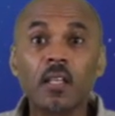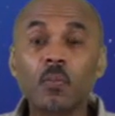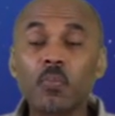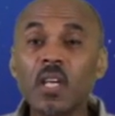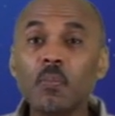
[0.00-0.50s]

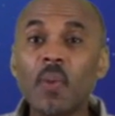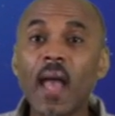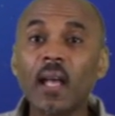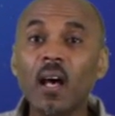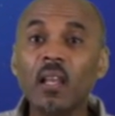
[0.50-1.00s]
to bring
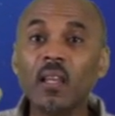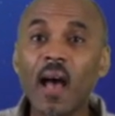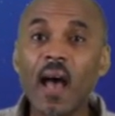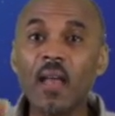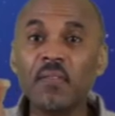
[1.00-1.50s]
back a
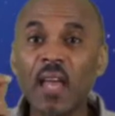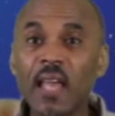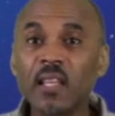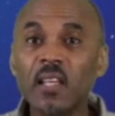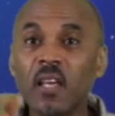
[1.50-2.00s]
live
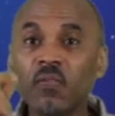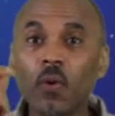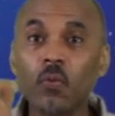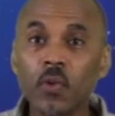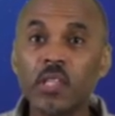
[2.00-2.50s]
alien
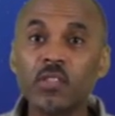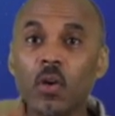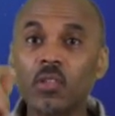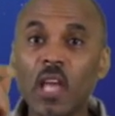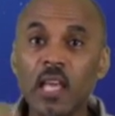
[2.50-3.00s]
for
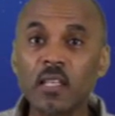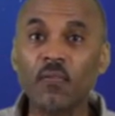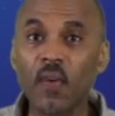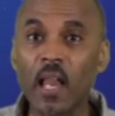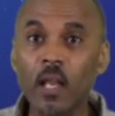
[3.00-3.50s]
research and
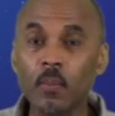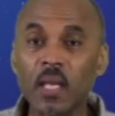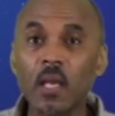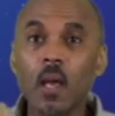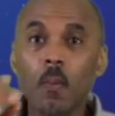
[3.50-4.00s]
development.